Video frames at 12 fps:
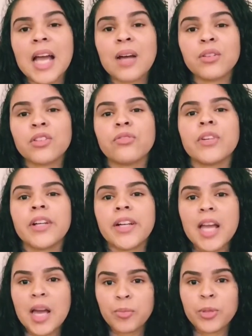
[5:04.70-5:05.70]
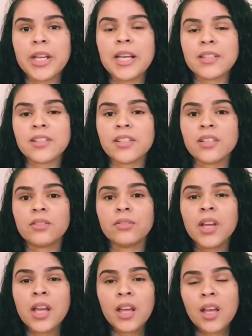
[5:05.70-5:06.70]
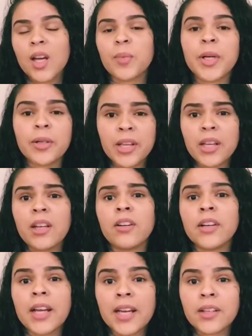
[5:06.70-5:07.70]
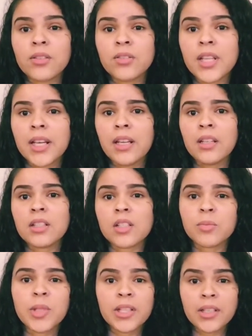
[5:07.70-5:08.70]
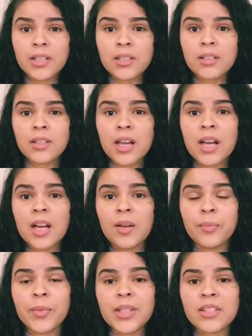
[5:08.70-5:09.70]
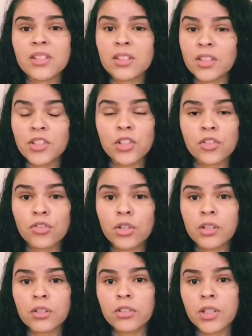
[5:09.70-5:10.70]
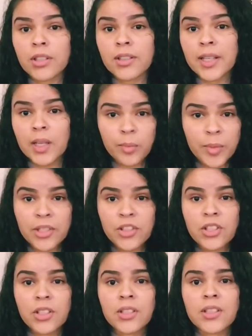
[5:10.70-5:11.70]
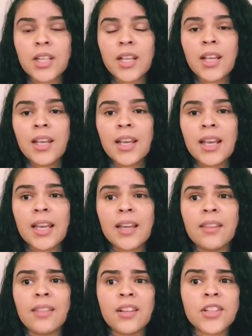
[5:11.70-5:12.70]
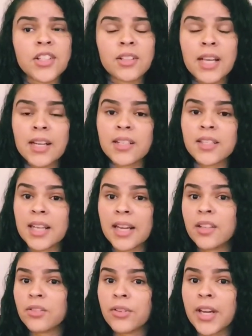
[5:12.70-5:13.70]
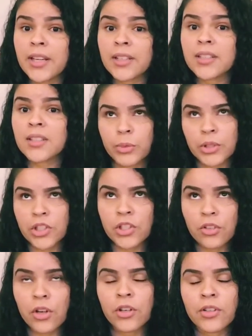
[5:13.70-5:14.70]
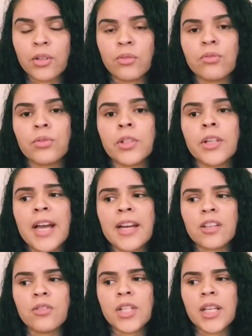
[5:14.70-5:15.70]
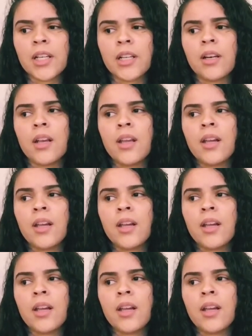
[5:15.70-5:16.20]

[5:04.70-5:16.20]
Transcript: I was very apprehensive about getting on Accutane just because it's such a strong drug, like I mentioned, and there's a lot of side effects which are known for Accutane.